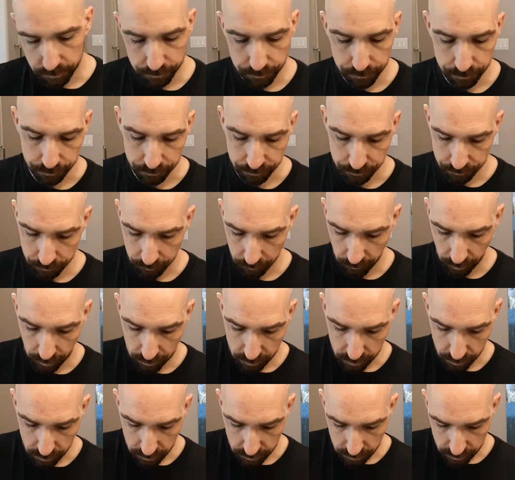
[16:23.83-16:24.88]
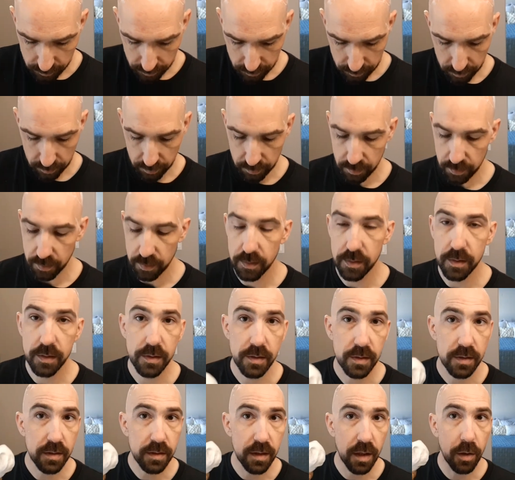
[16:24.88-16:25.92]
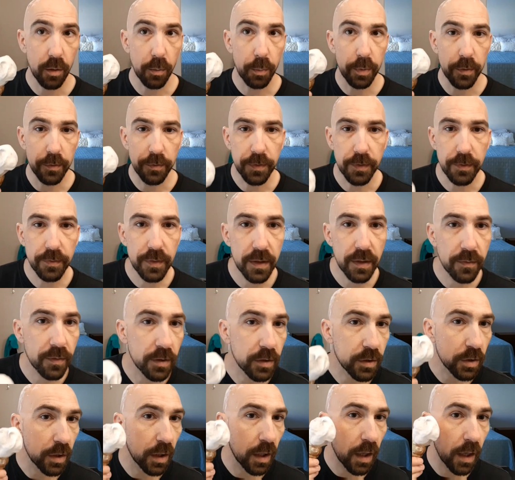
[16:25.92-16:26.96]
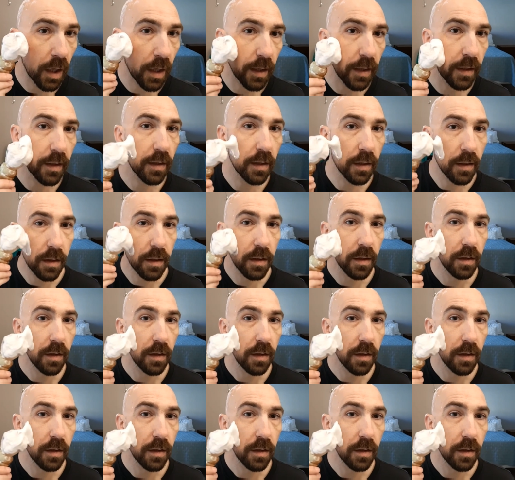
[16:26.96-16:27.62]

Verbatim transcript: Hmm. So this, this soap, if you've never tried